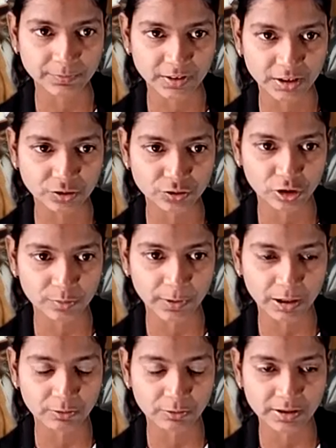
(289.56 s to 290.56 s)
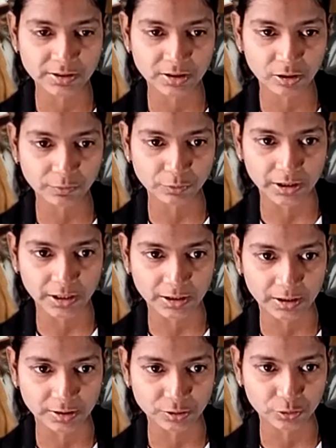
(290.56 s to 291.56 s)
Jaunsar Bawar region of
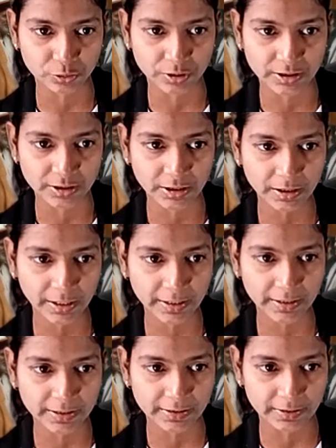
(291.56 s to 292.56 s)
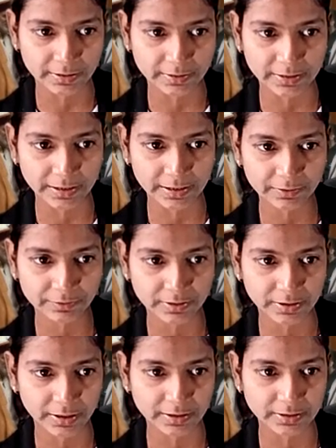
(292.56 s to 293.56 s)
Uttarakhand. So here and here they live
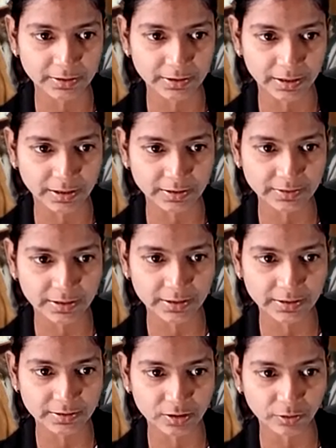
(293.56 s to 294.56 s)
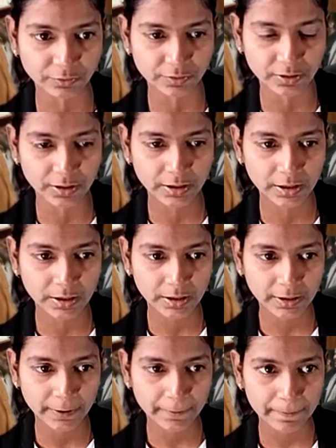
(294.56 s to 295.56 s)
in the Trans Giri region of
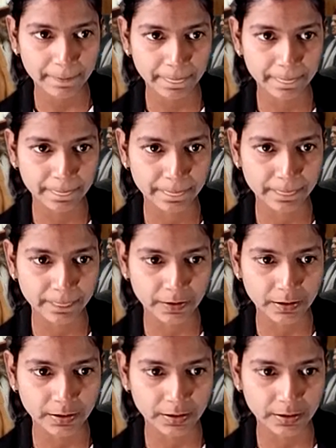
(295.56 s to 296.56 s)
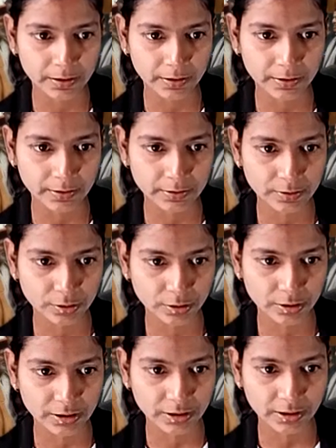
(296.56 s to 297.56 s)
um,
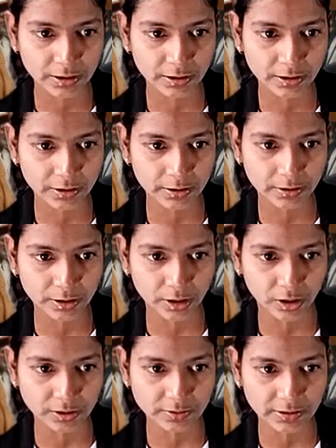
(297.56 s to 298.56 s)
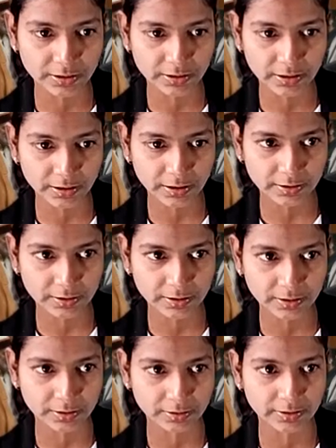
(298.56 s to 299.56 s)
Giri, Trans Giri. In
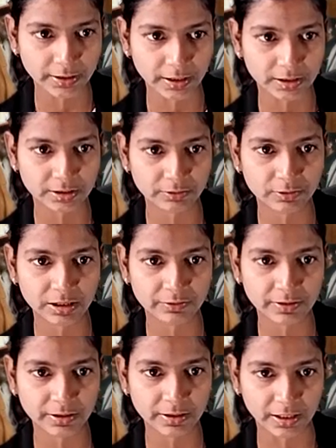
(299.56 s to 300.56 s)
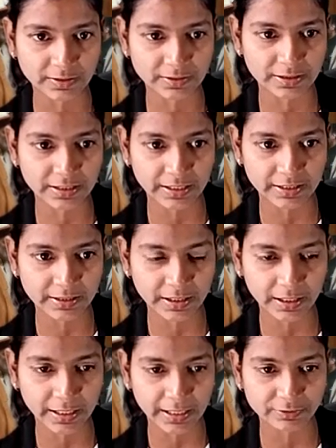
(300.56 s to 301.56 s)
uh, they Hatti will live in Trans Giri
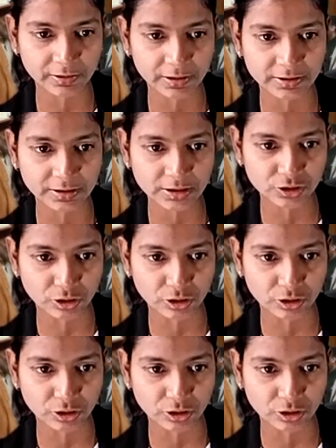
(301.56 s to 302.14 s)
area as well as in